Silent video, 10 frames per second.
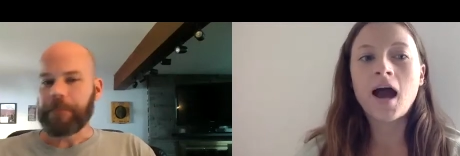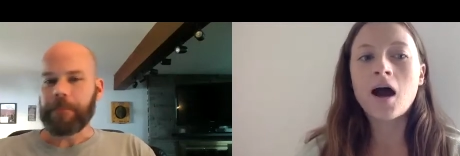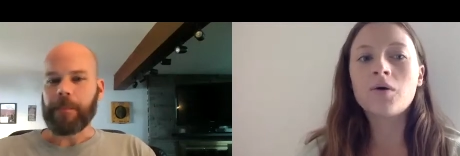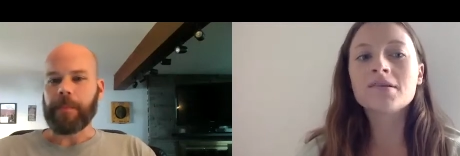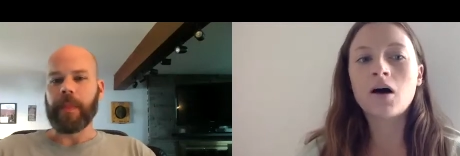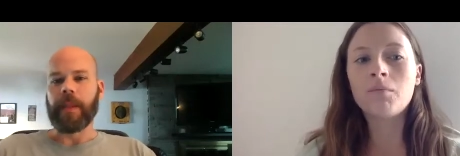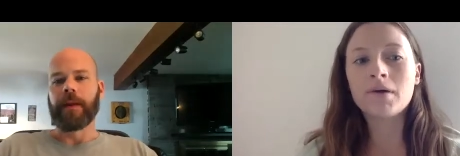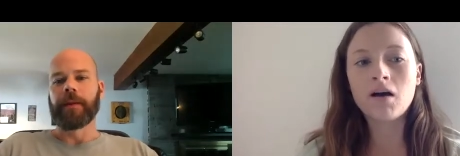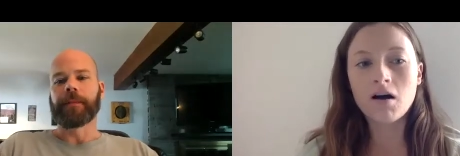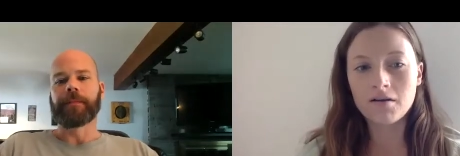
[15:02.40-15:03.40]
Speaker 1: how has
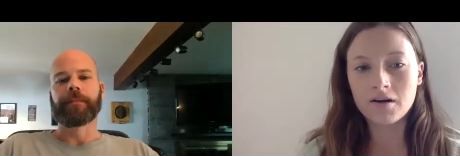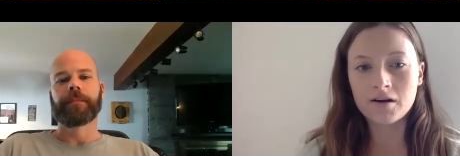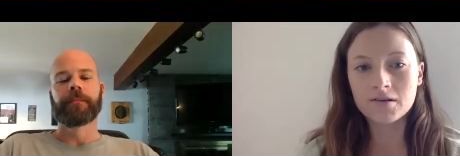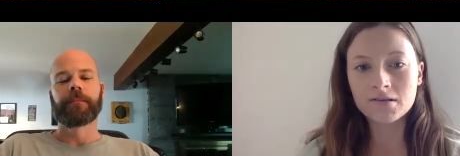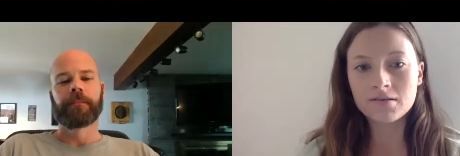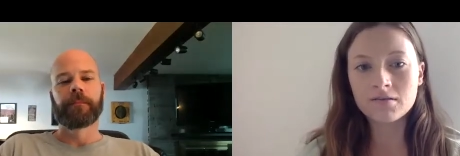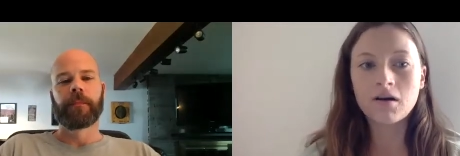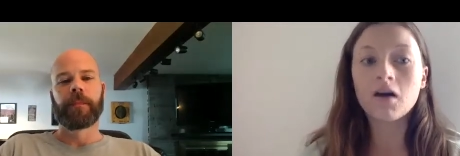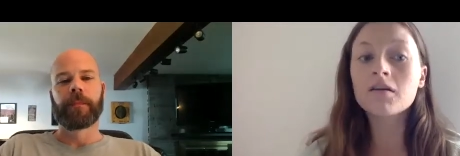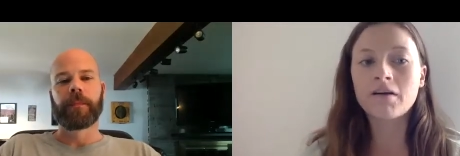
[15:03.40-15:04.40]
helping others,
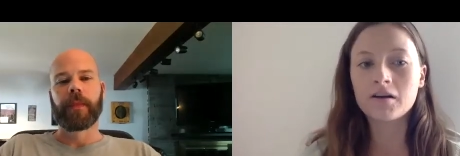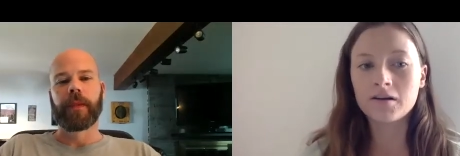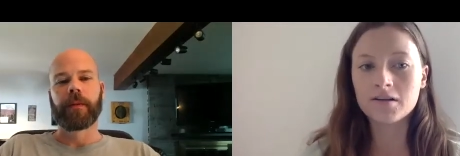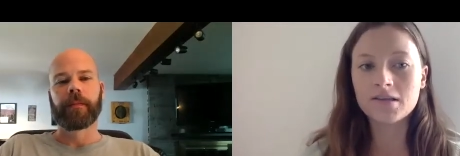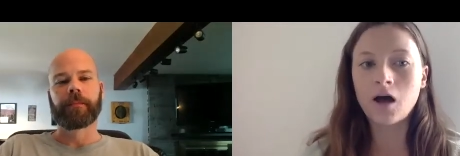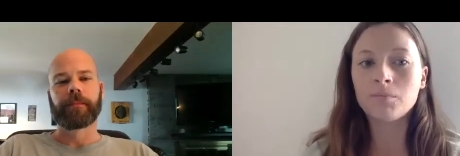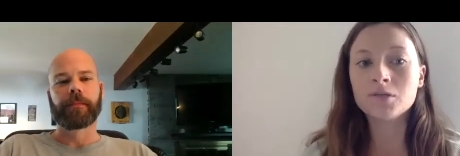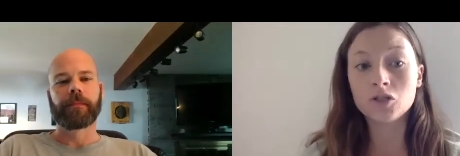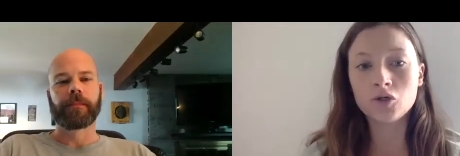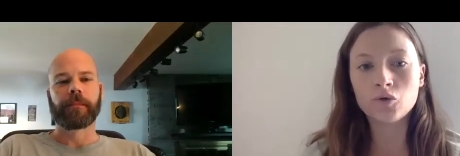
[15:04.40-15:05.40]
other veterans,
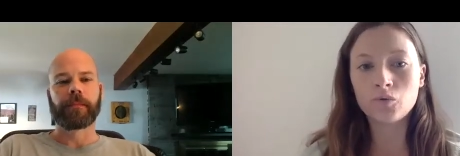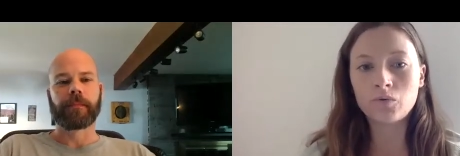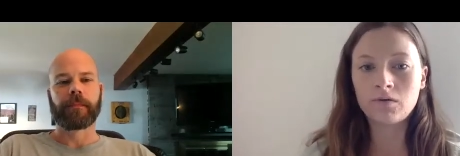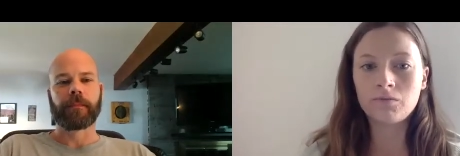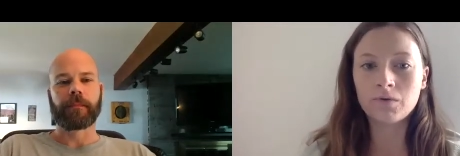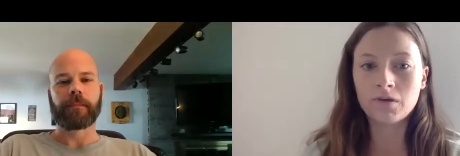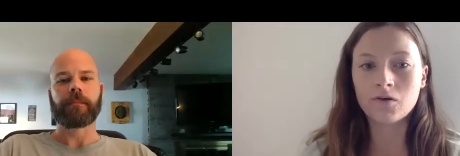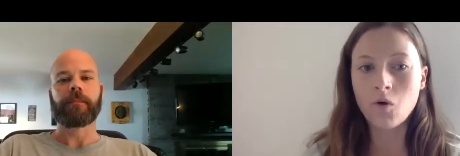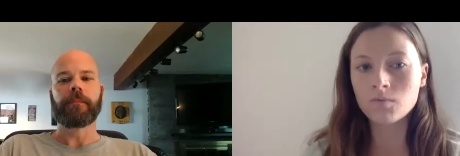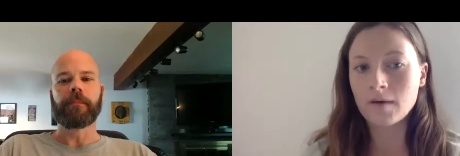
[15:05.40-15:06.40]
helped you with
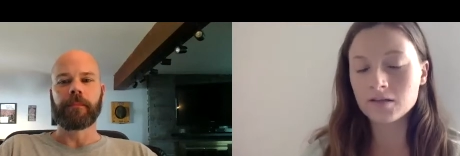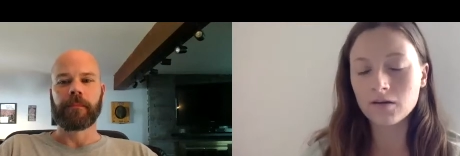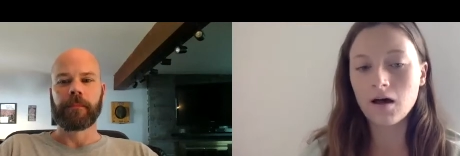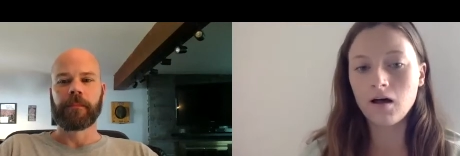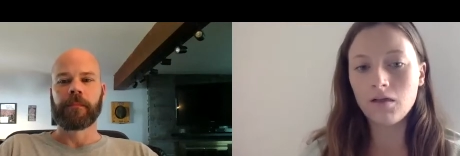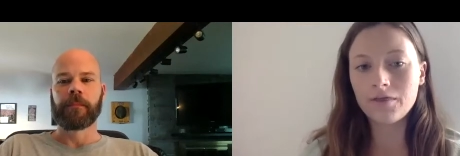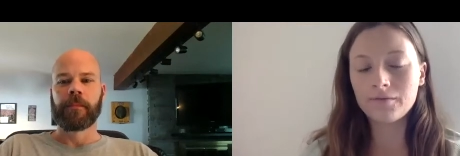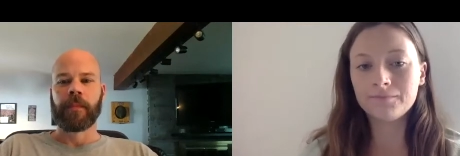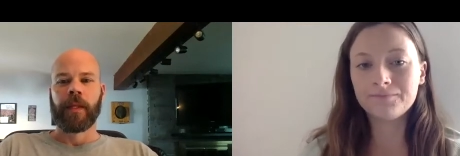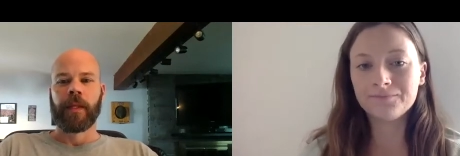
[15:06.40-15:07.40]
your own mental health?
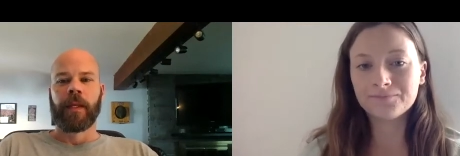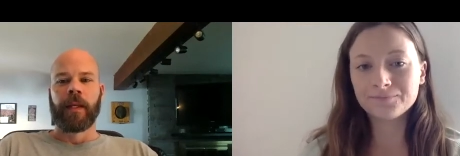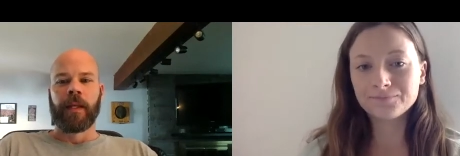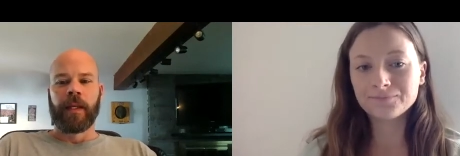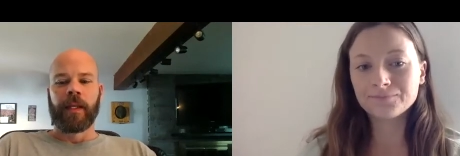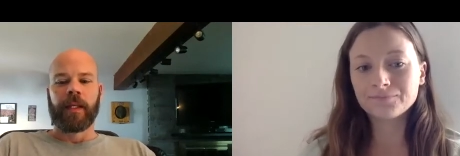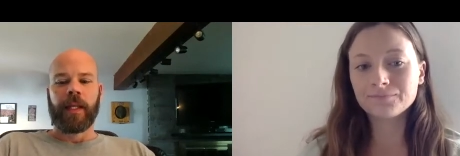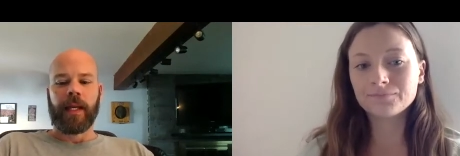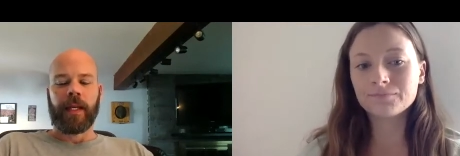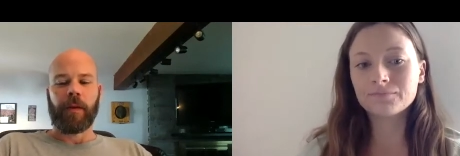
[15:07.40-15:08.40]

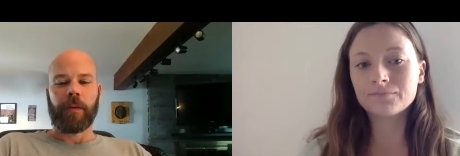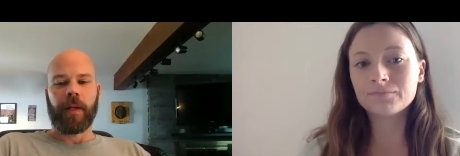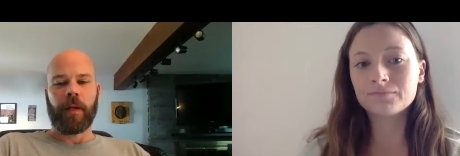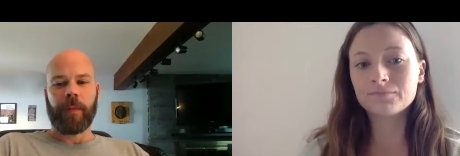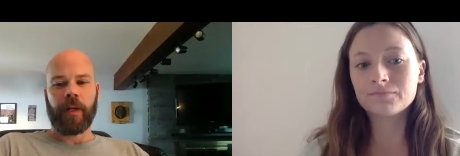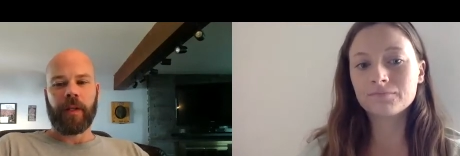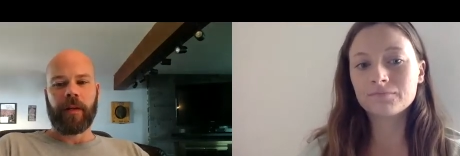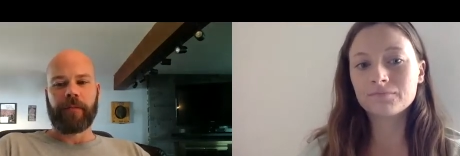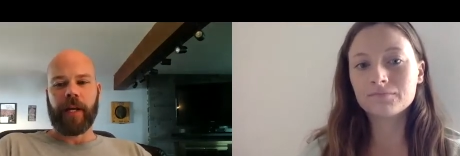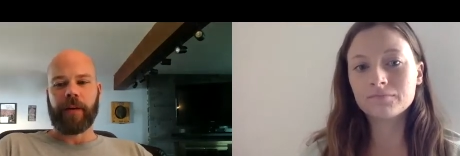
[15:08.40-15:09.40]
Speaker 2: Yeah, help, helping other
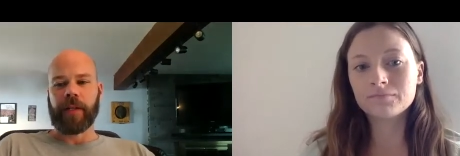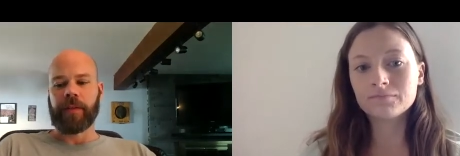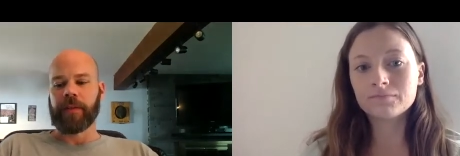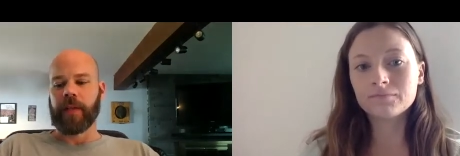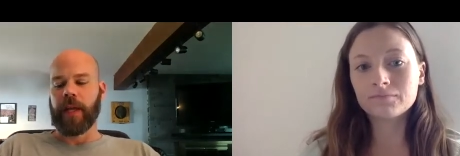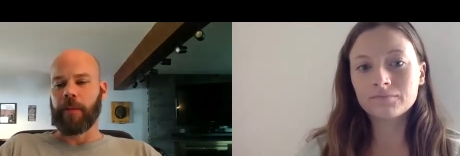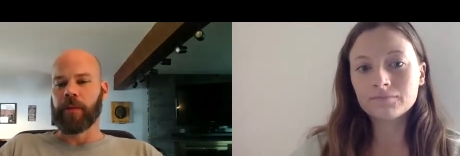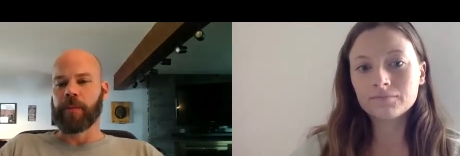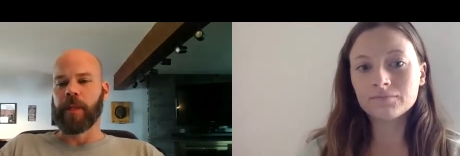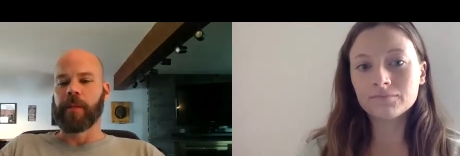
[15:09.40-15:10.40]
veterans
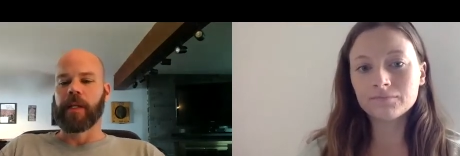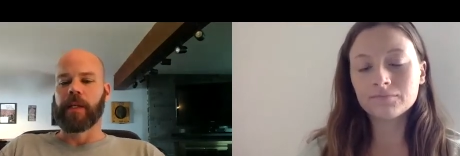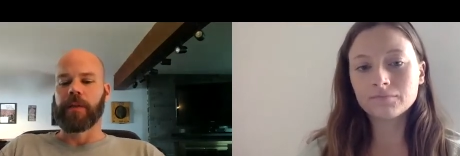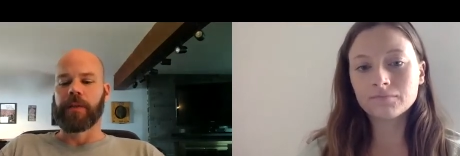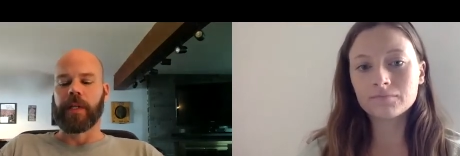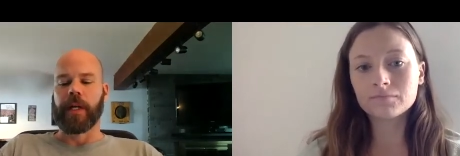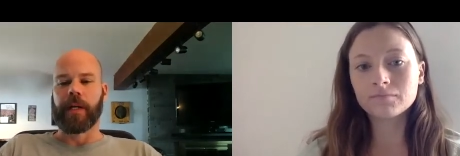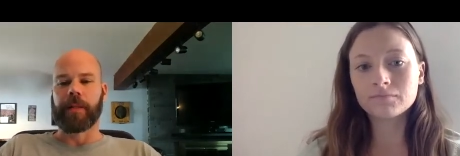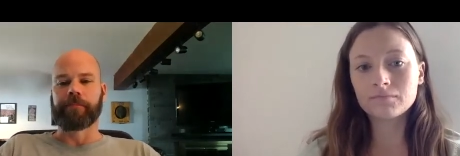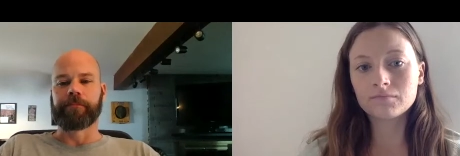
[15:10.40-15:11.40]
helps me because
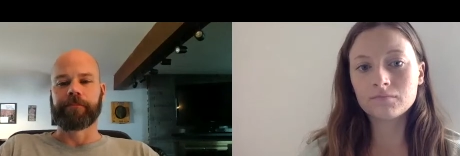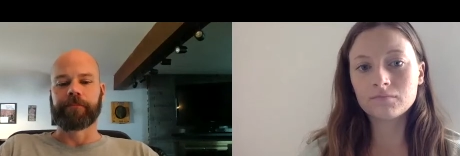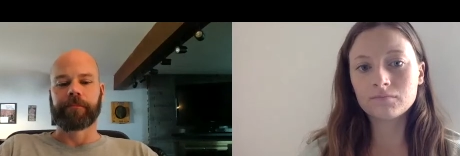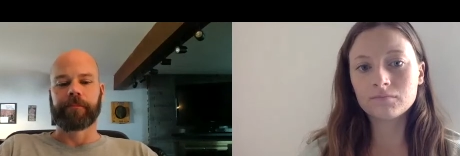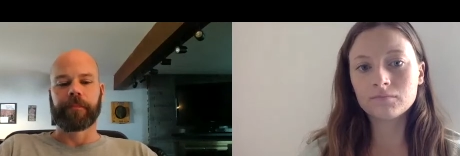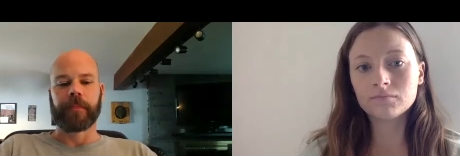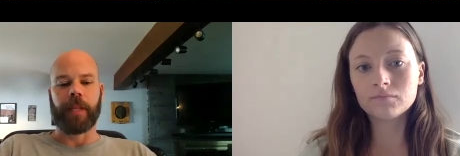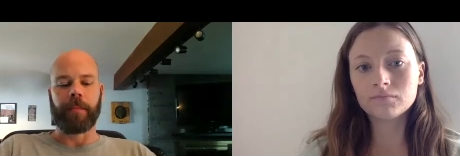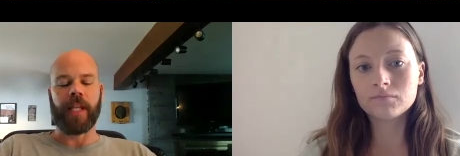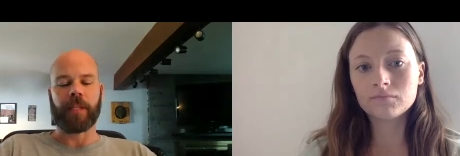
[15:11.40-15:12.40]
um, it
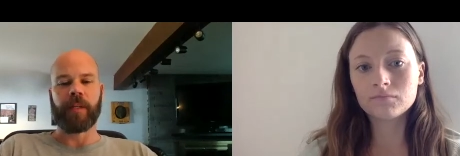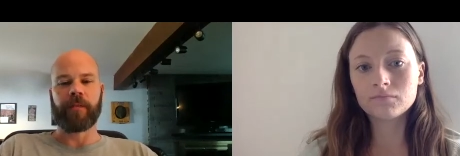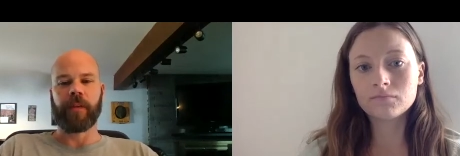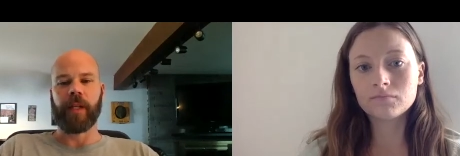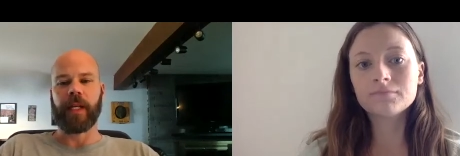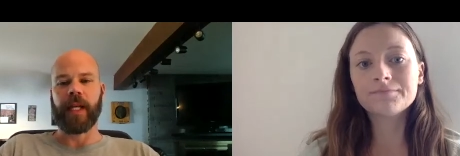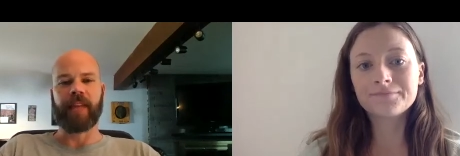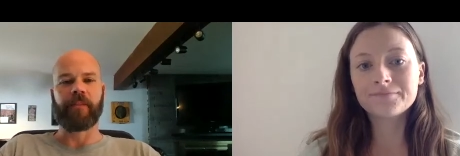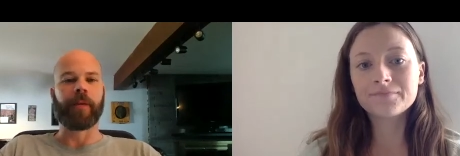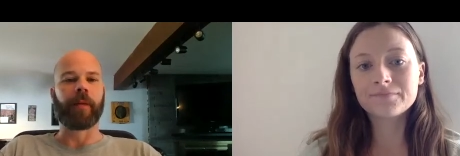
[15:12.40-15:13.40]
makes me feel like I
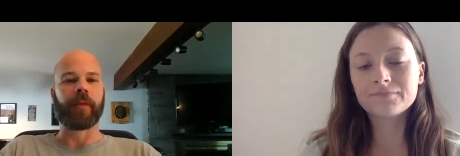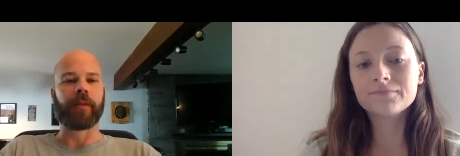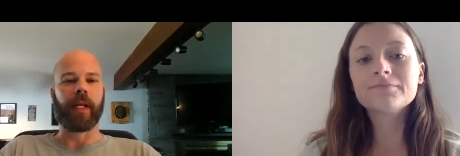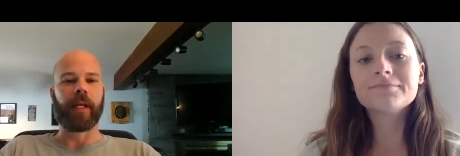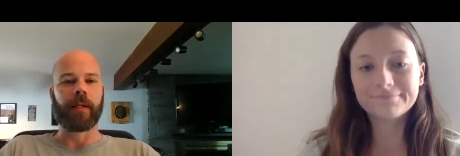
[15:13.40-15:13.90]
have a purpose again.